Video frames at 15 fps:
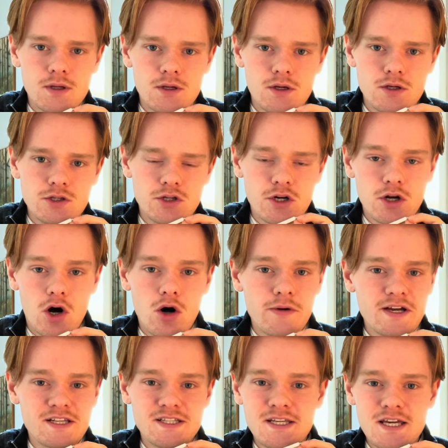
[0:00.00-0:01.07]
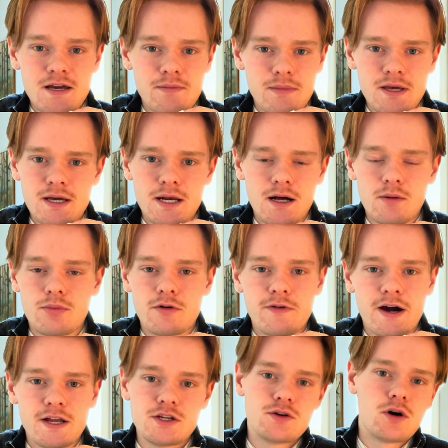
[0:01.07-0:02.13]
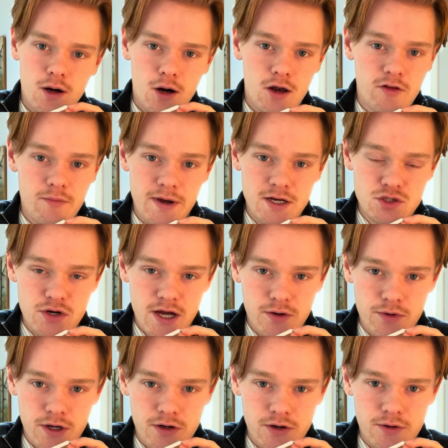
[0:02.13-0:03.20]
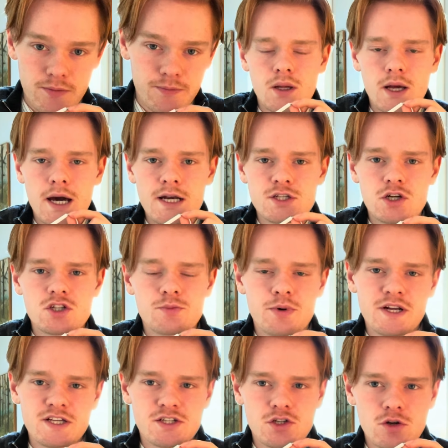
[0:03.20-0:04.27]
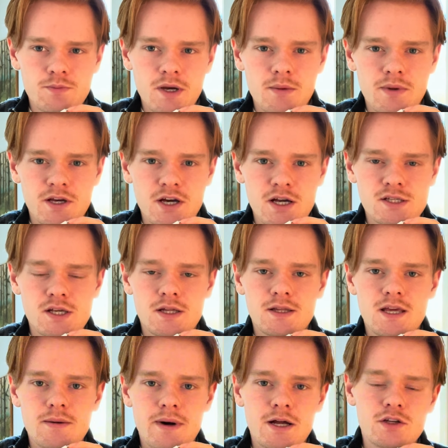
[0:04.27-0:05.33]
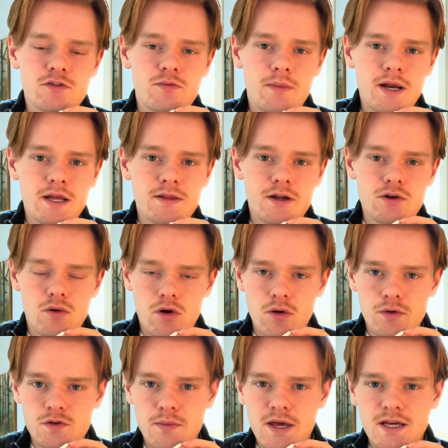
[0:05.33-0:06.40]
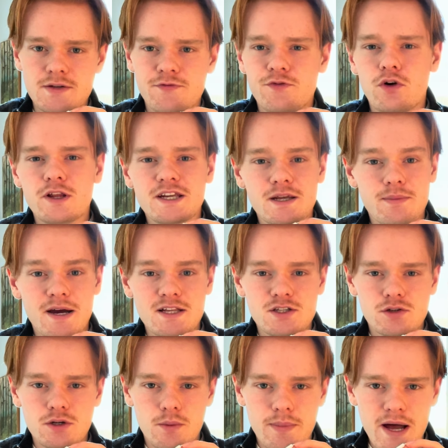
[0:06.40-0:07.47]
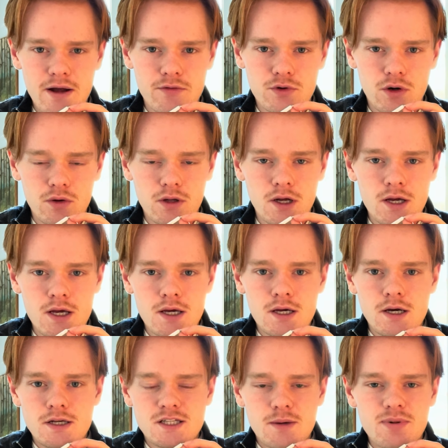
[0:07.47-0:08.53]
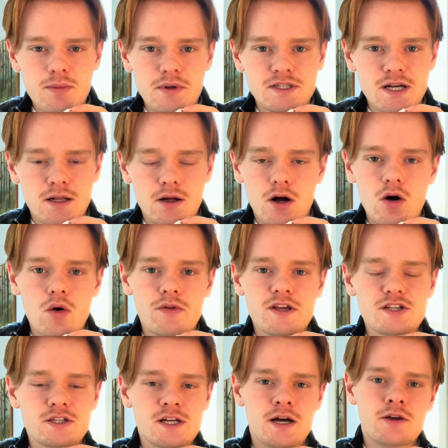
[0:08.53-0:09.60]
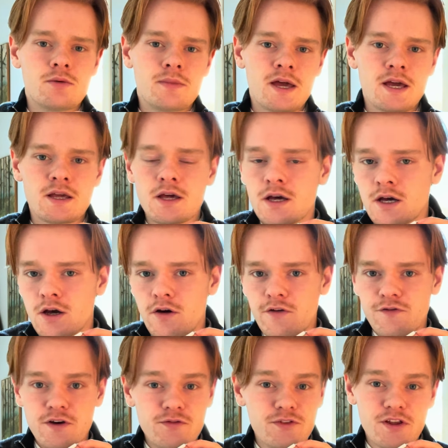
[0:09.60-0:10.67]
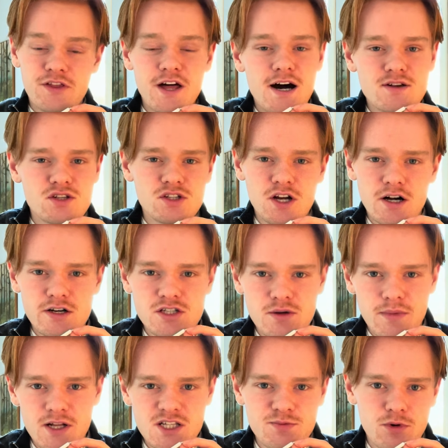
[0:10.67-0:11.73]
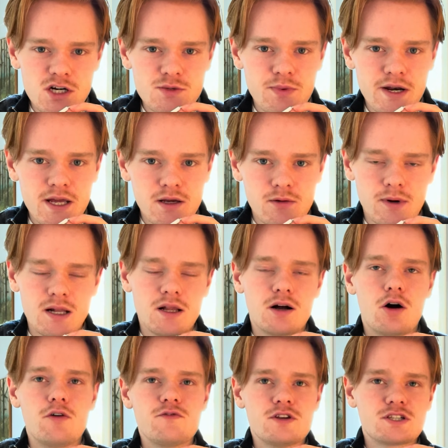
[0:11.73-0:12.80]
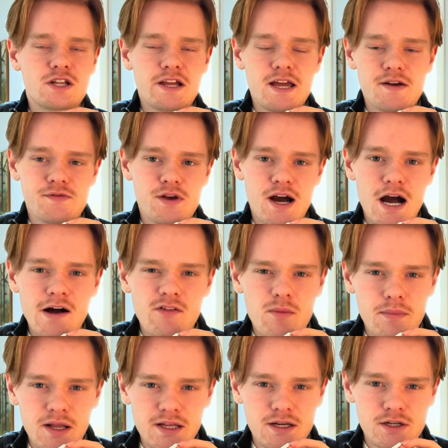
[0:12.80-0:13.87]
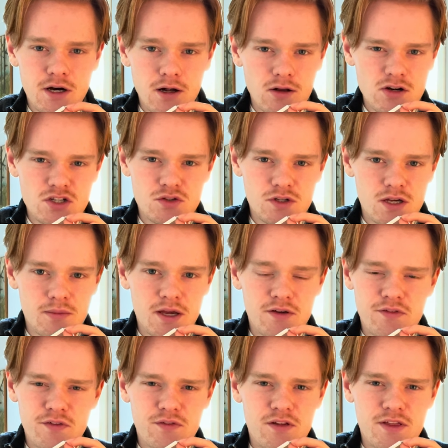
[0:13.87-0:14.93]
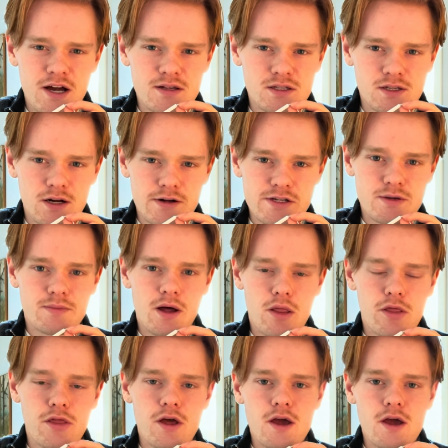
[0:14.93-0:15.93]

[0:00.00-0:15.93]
You can always DM me and I'll provide you all of my track record. And it's also pretty stupid because the amount of money that you're going to make fully depends on your bankroll. Some people tell, oh, this is how you make $50,000 a month sports betting. Well, obviously, if you have $1 million, you can make $50,000 a month,